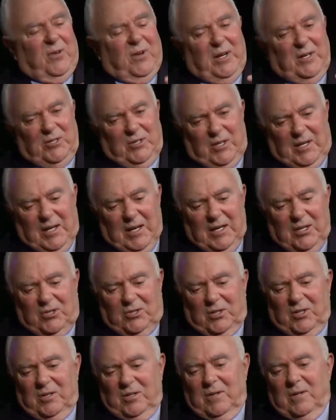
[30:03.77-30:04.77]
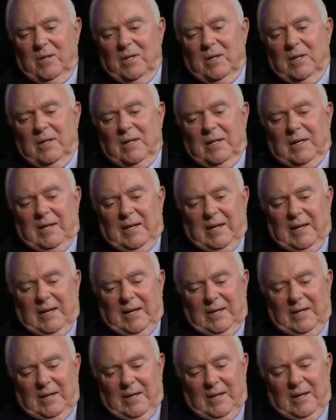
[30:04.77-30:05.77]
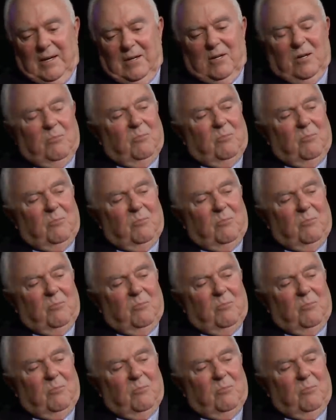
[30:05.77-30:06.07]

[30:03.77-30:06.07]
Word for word: and education. And, uh,